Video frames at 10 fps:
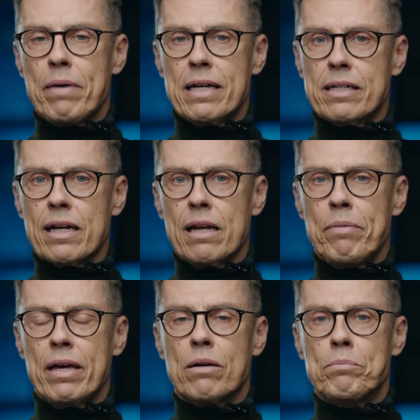basically
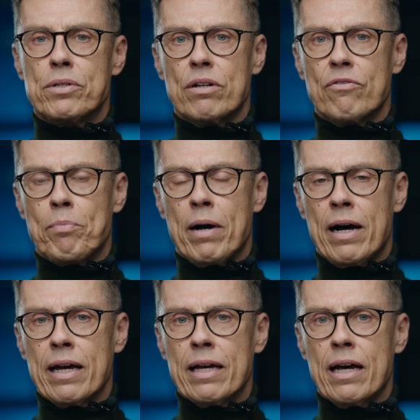being observed
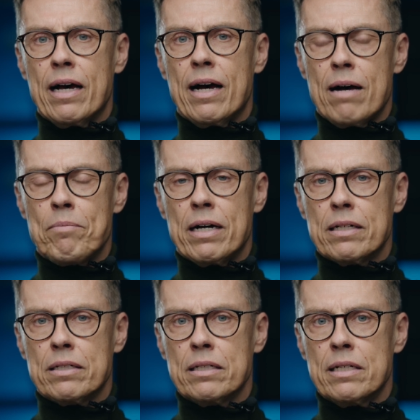by
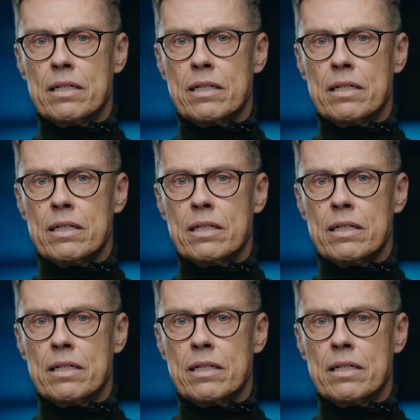Hamas.